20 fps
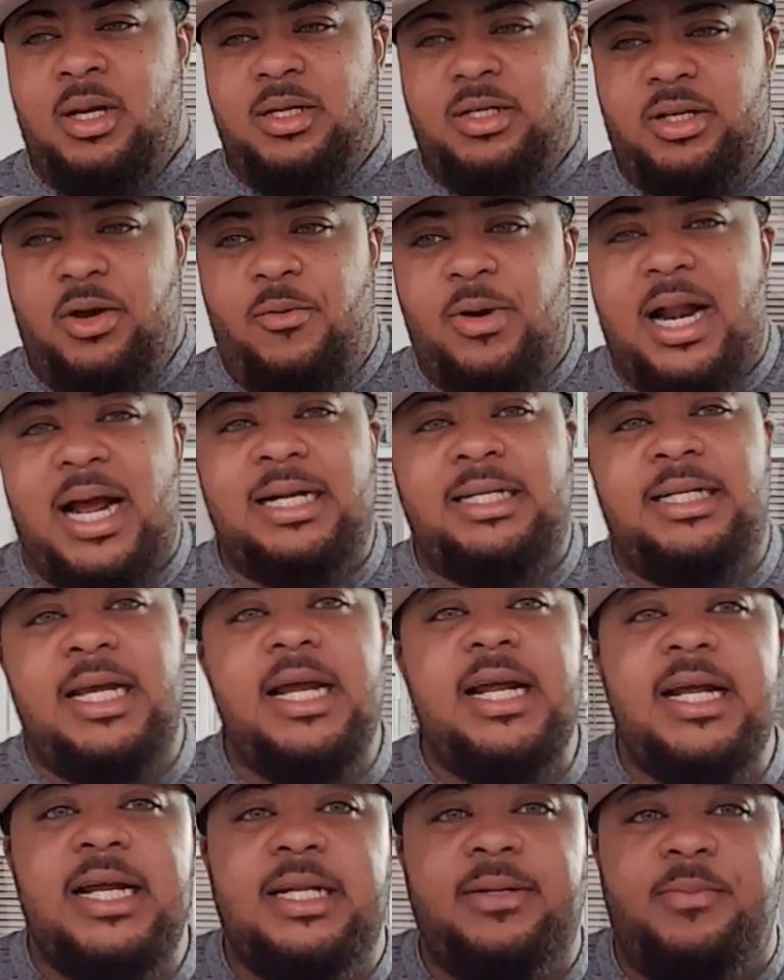So when I
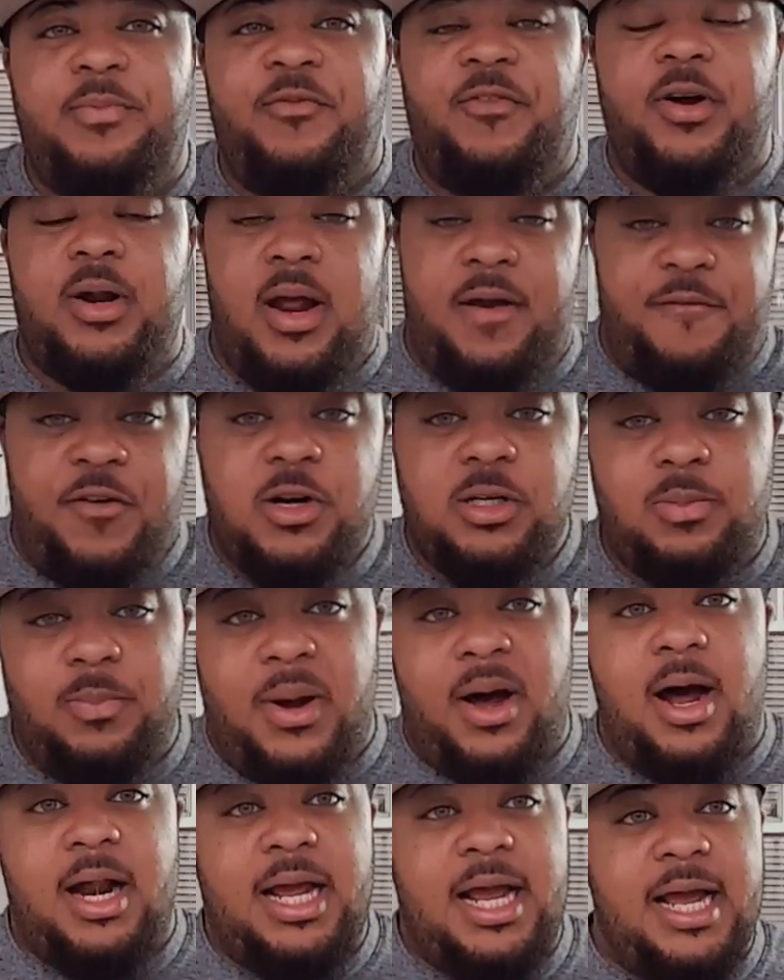first
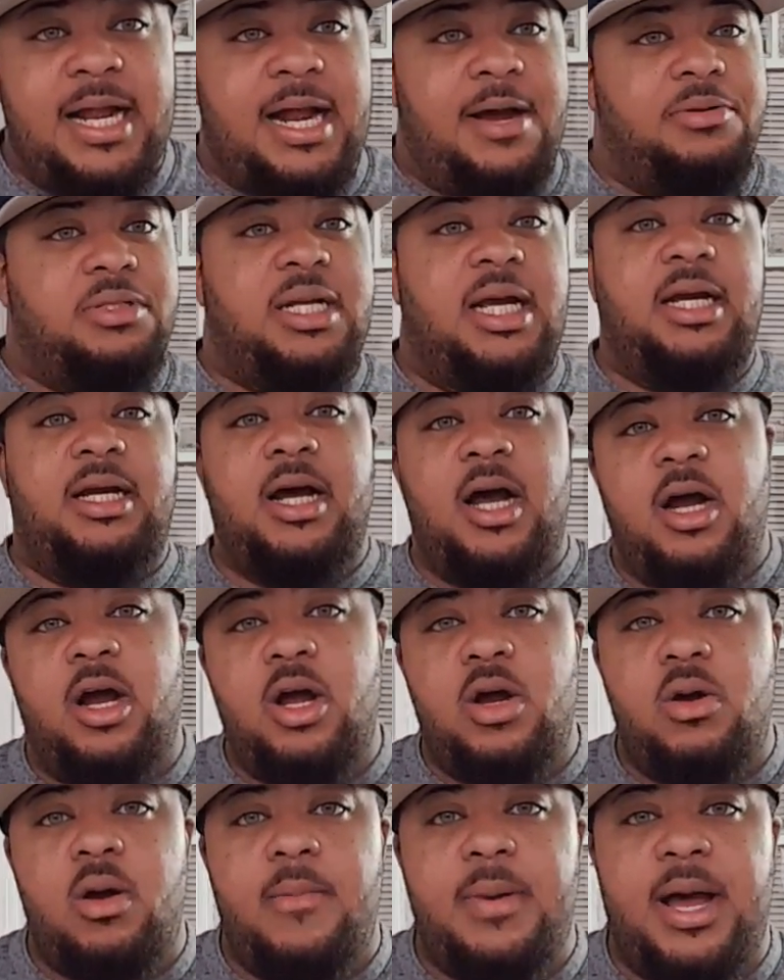bought it and I was like
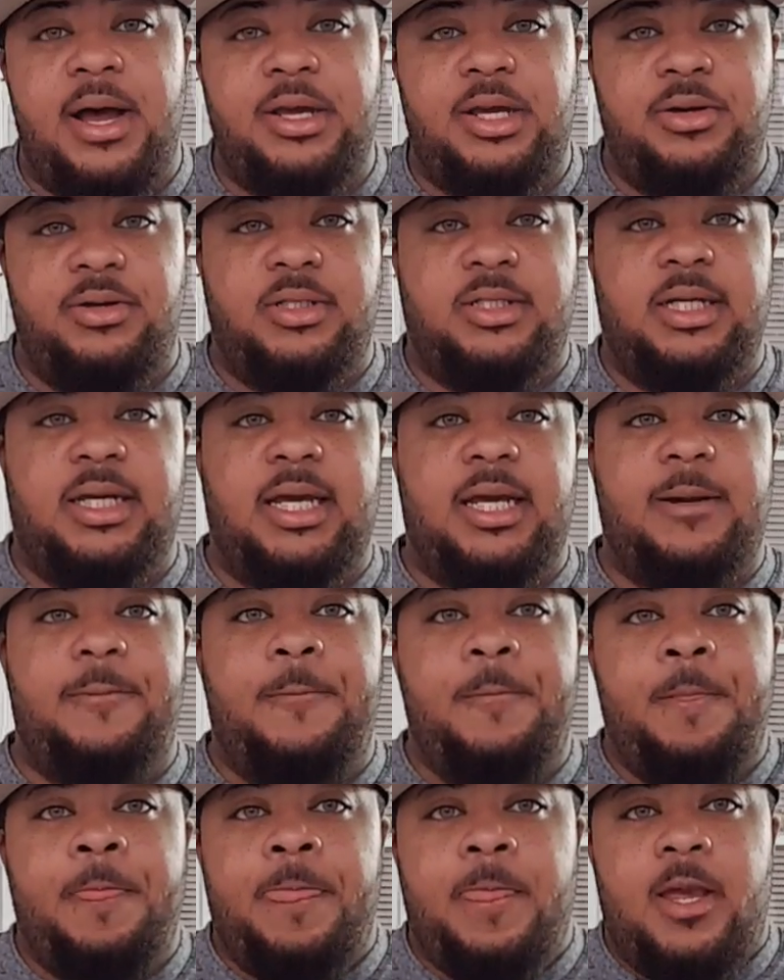gung-ho about using it,
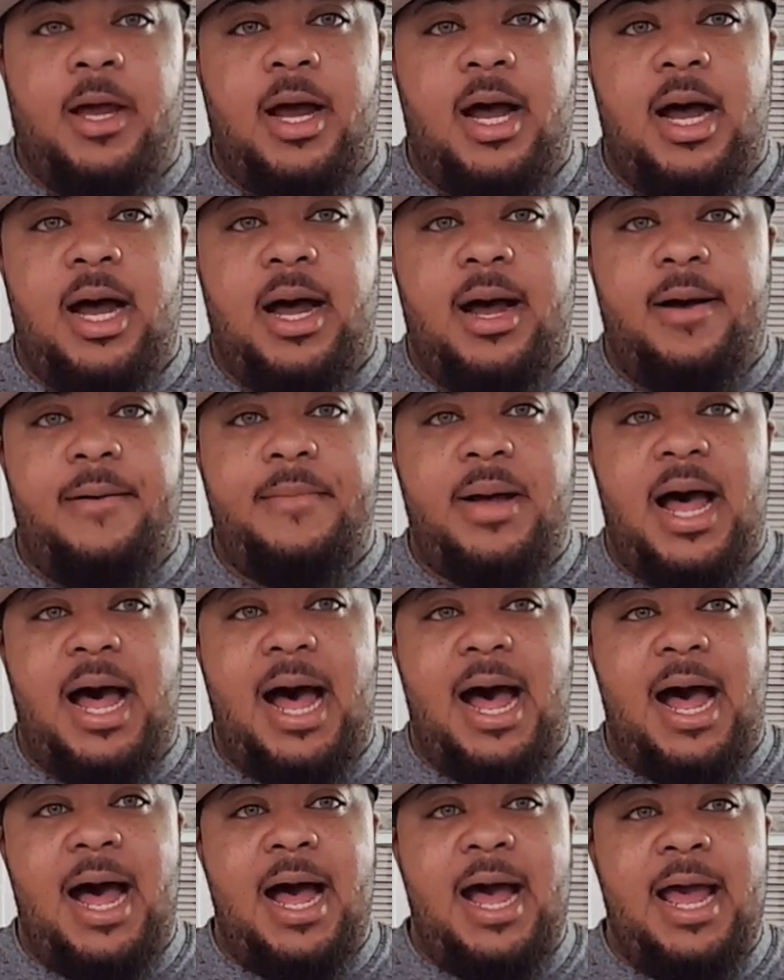
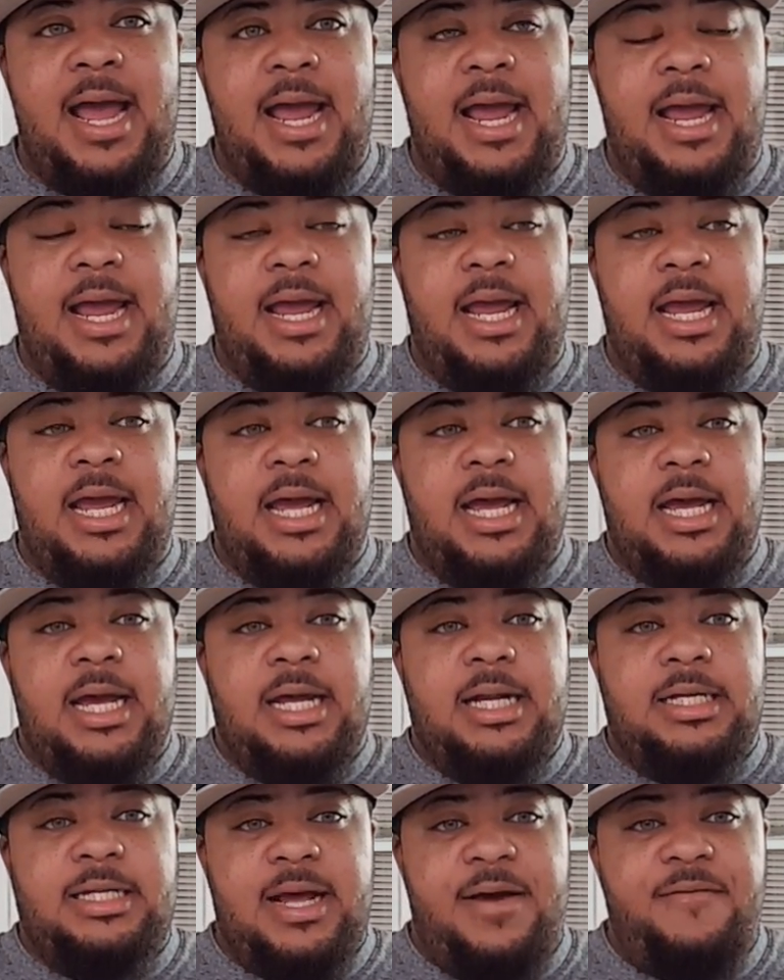I
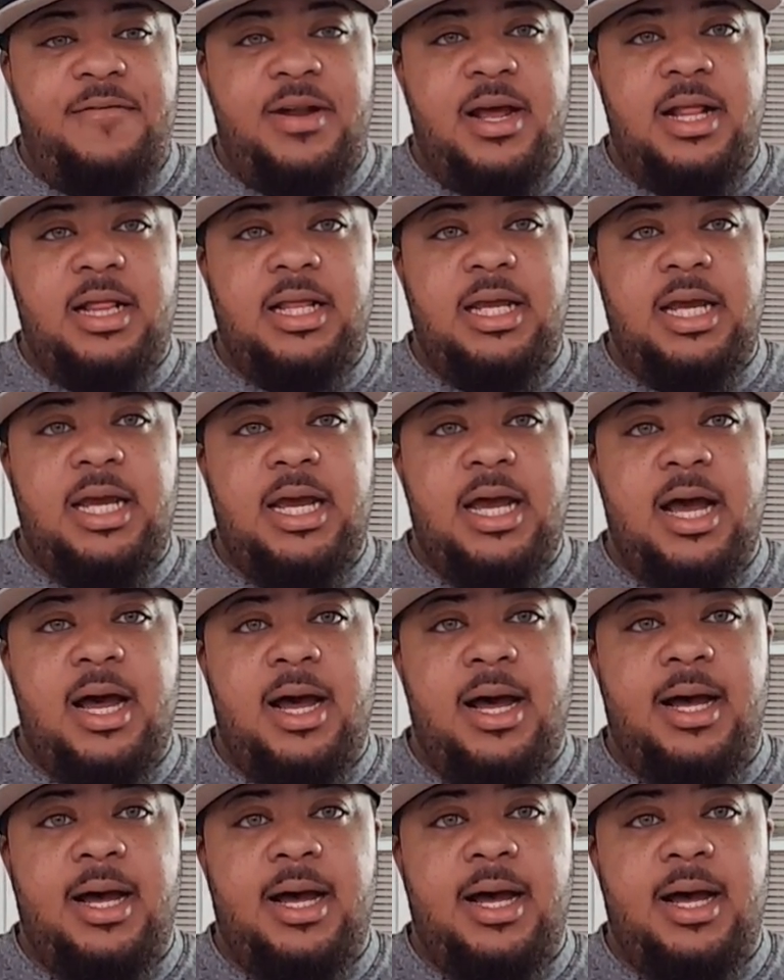definitely